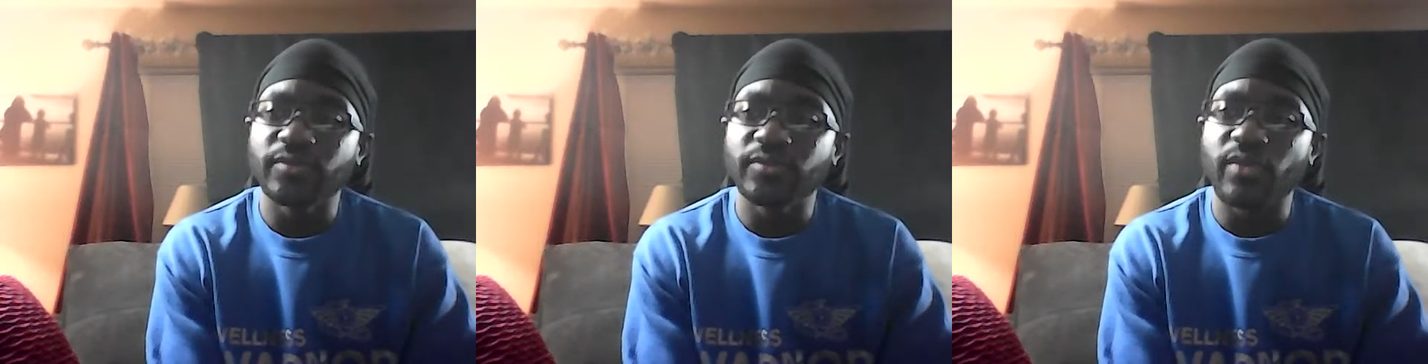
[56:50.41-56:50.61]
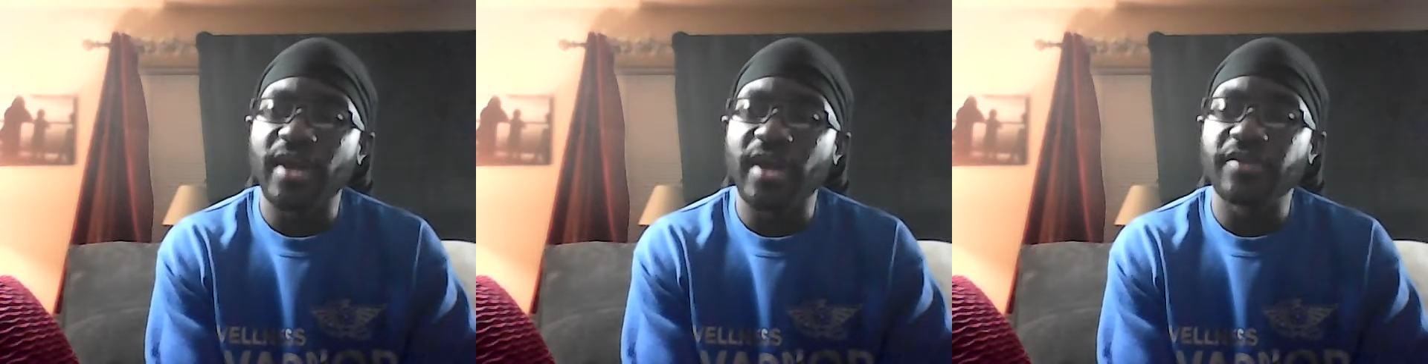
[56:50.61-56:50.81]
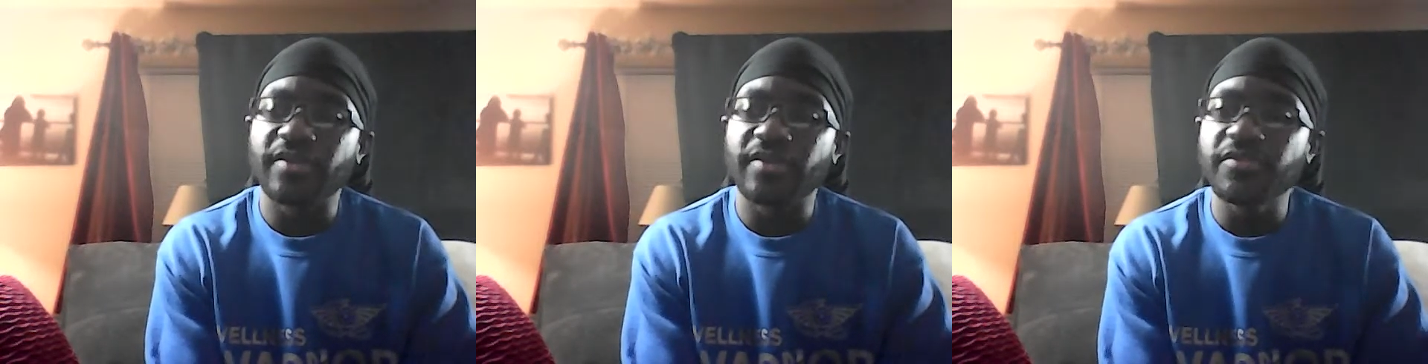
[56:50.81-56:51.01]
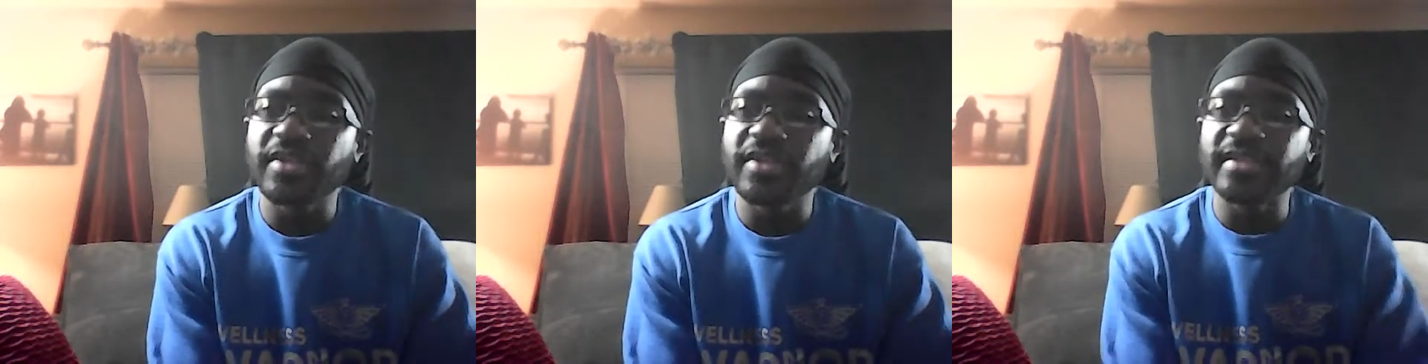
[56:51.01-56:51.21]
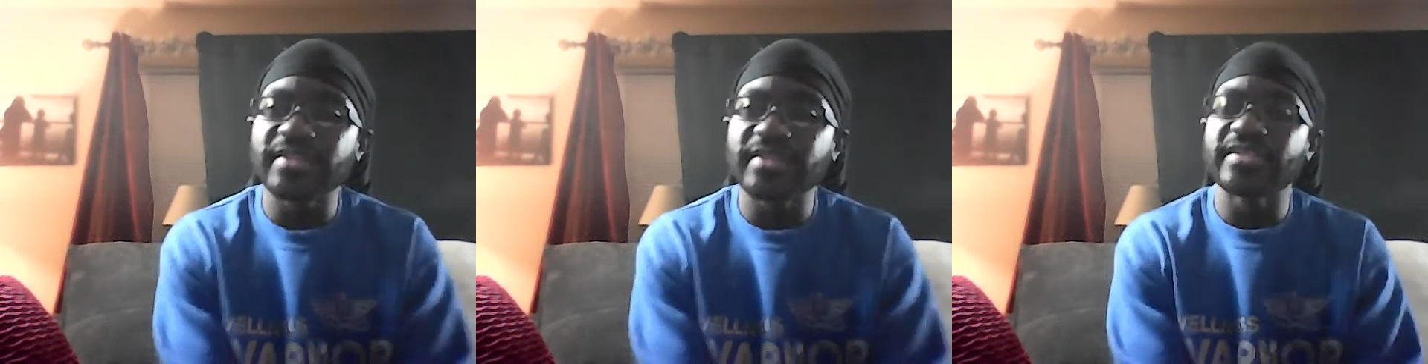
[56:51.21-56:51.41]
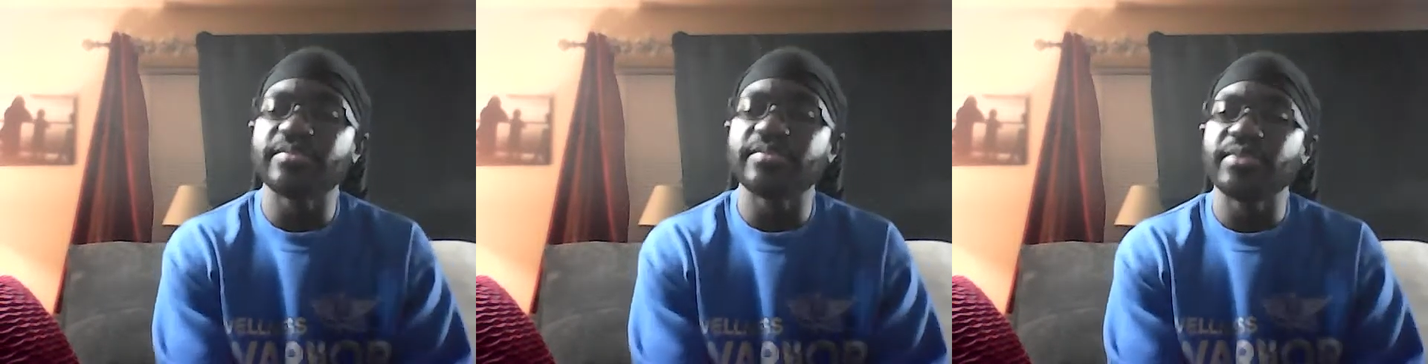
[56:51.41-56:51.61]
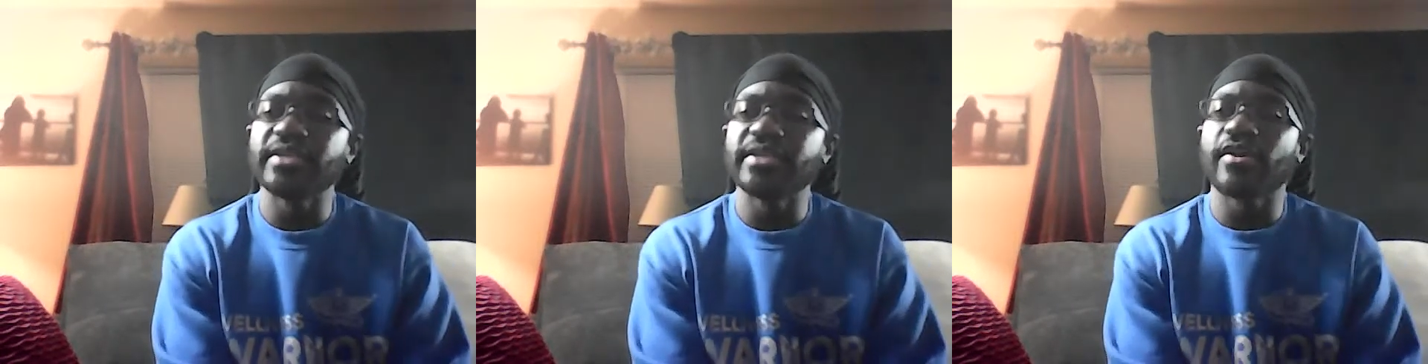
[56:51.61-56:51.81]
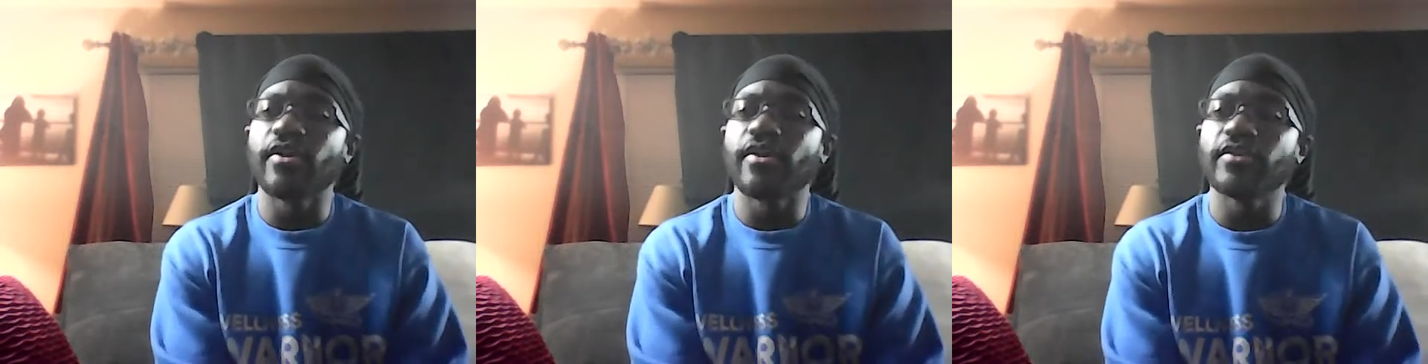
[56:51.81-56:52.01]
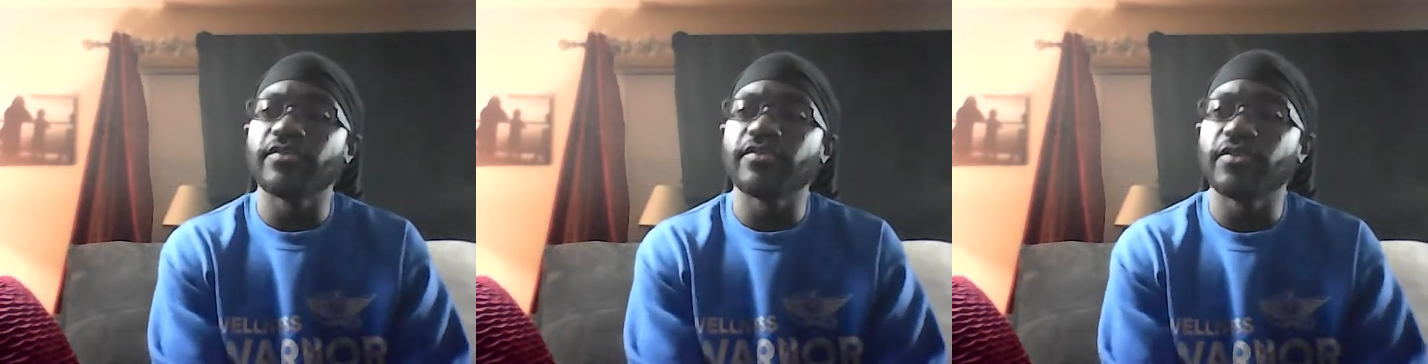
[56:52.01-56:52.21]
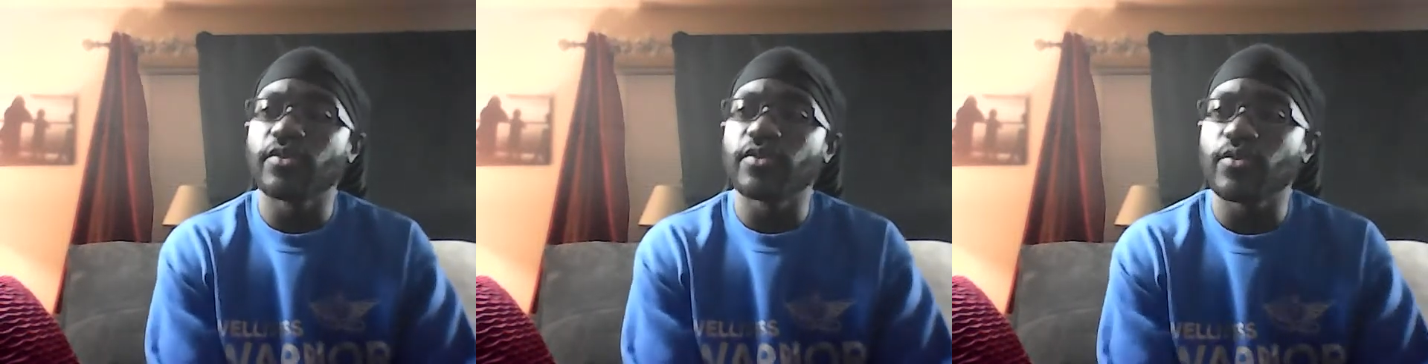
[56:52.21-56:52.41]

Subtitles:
while you think that it's been all of